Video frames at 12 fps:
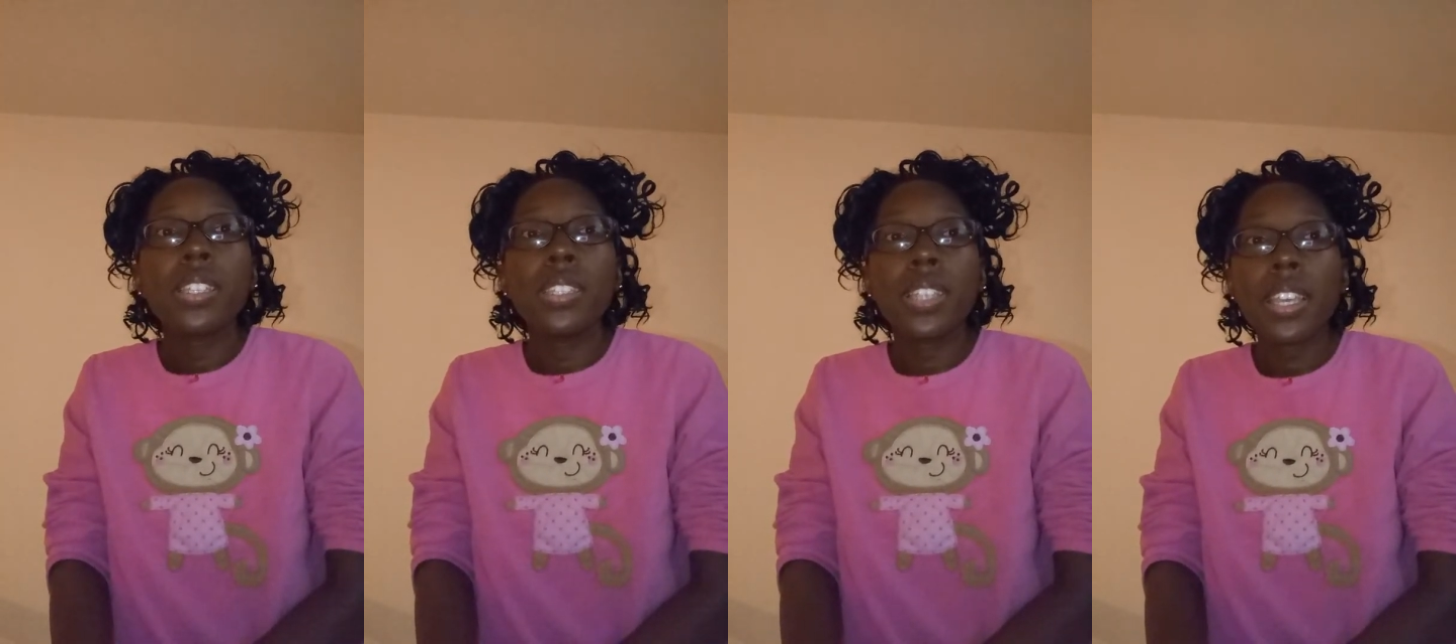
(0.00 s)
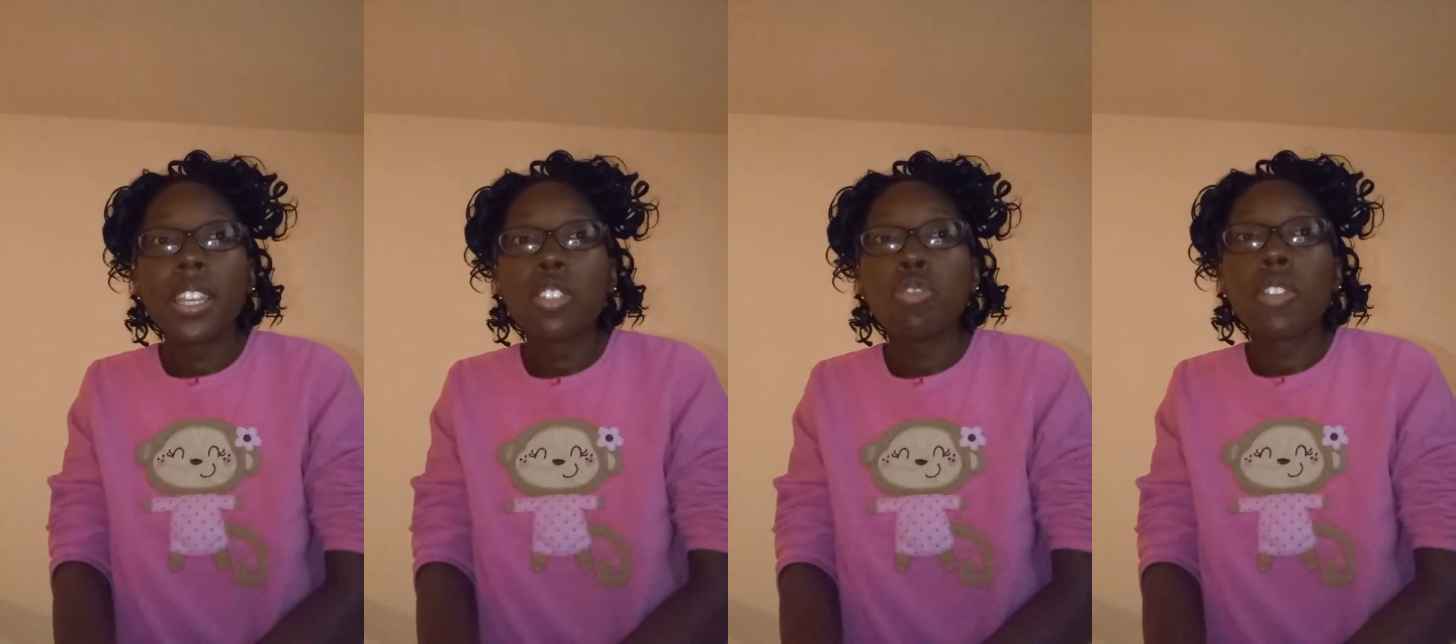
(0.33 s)

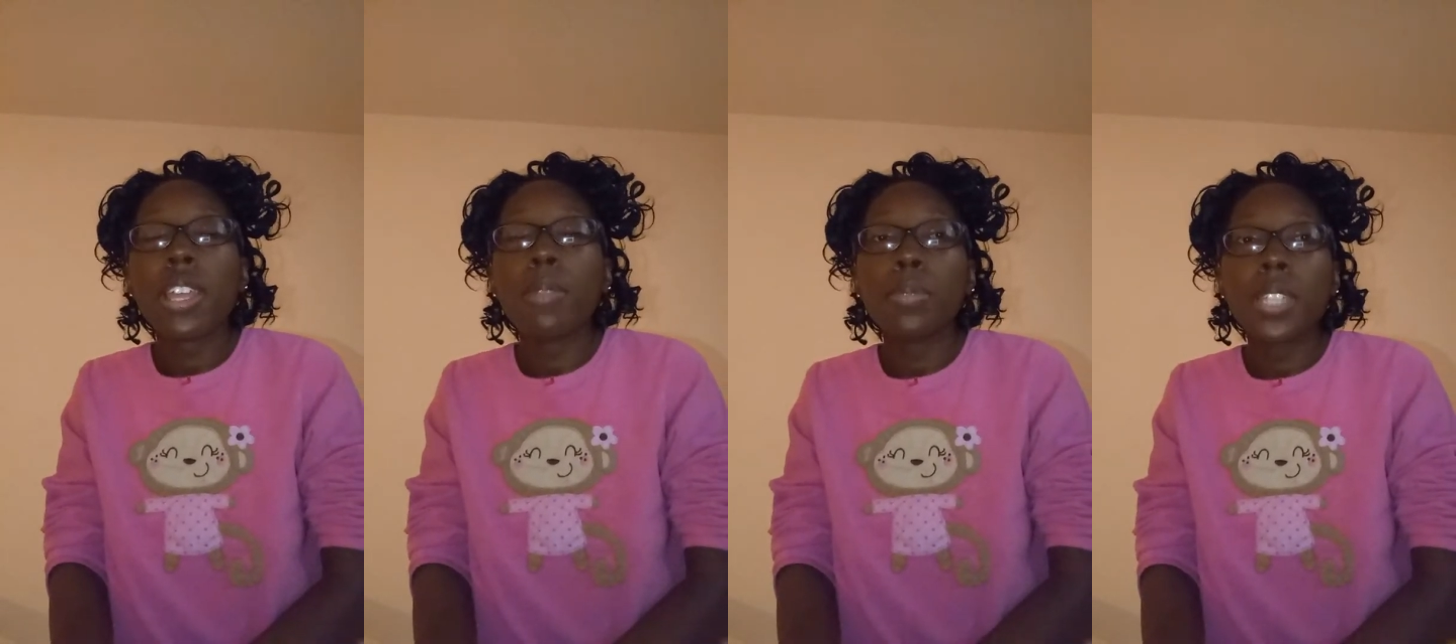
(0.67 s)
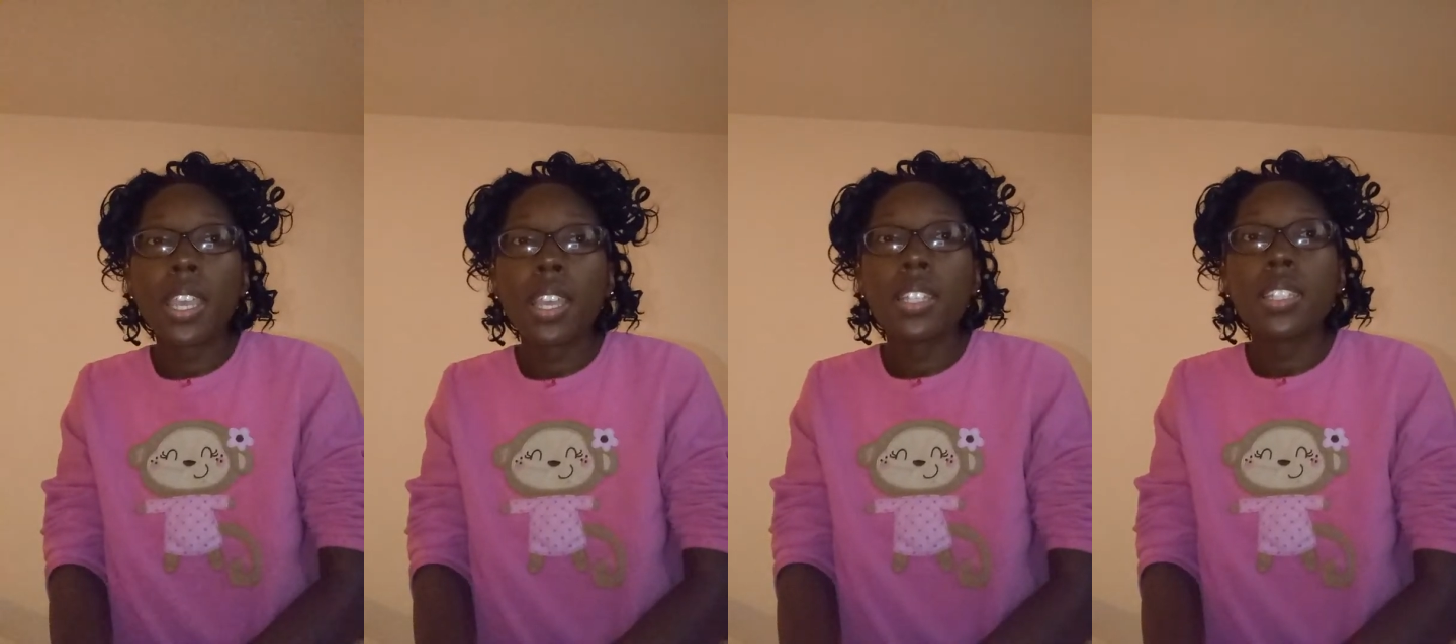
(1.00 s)
Yeah, that's right, I'm
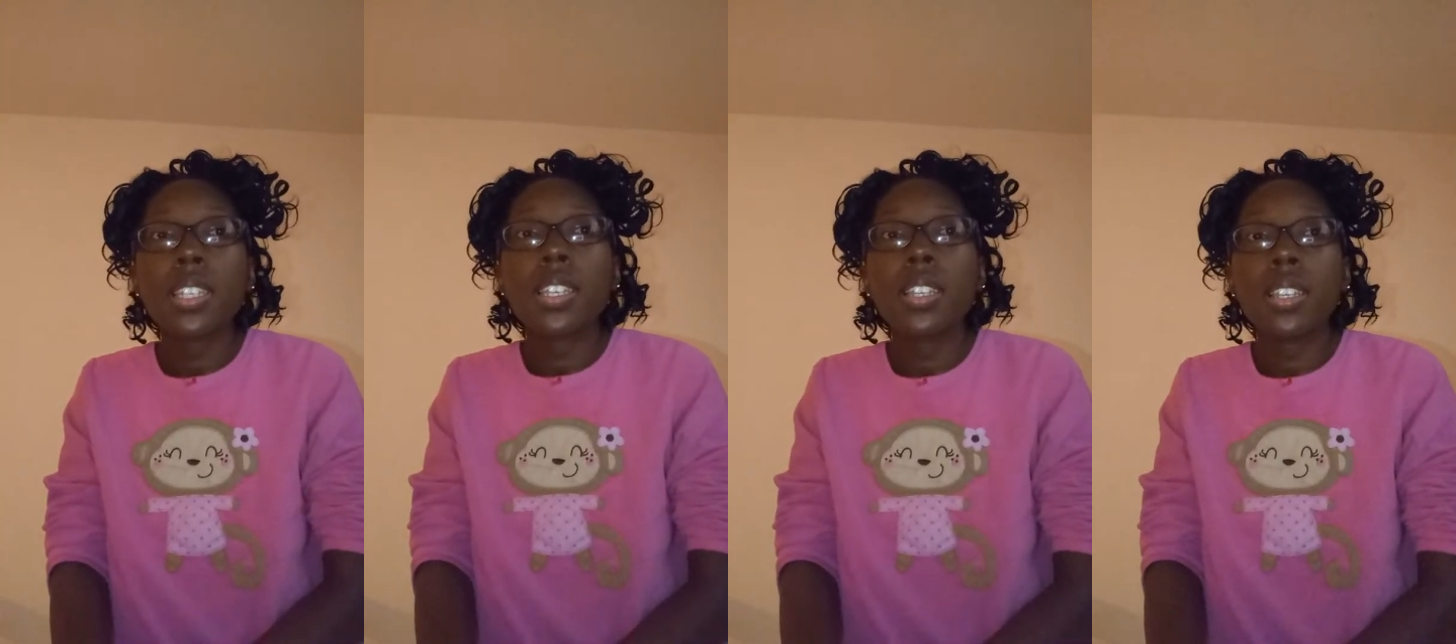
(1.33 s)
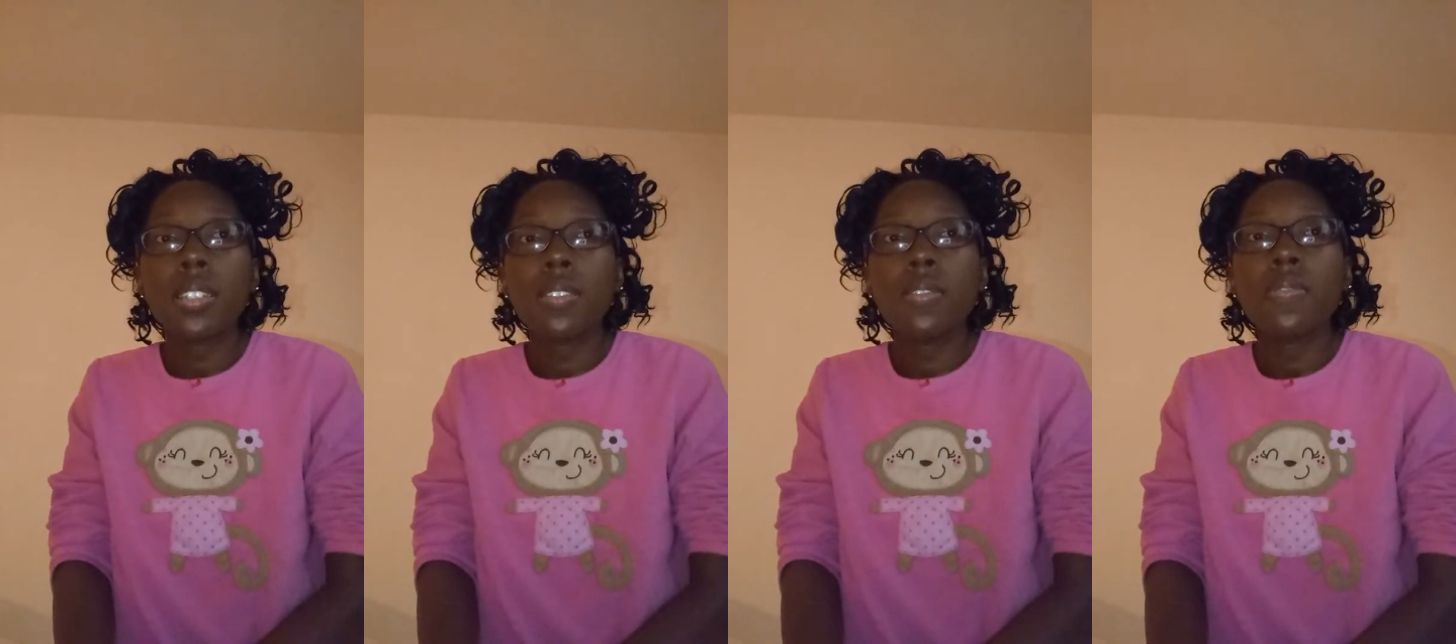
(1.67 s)

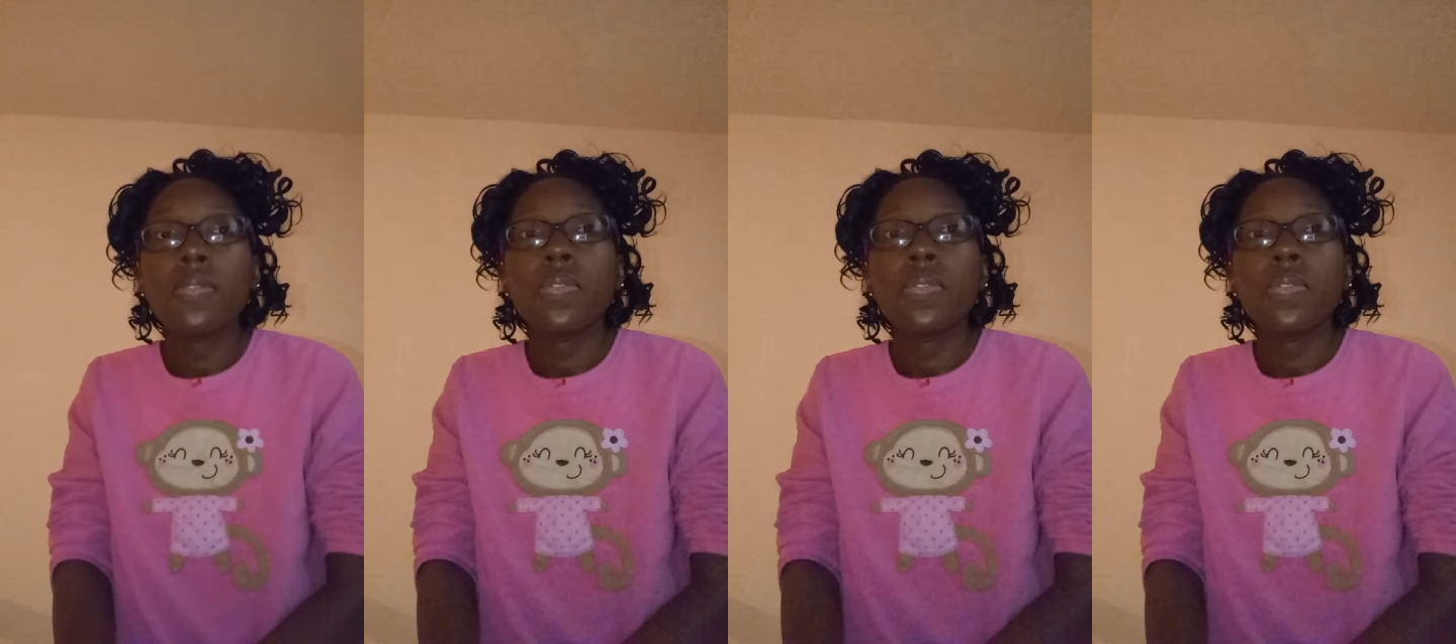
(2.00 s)
dancing.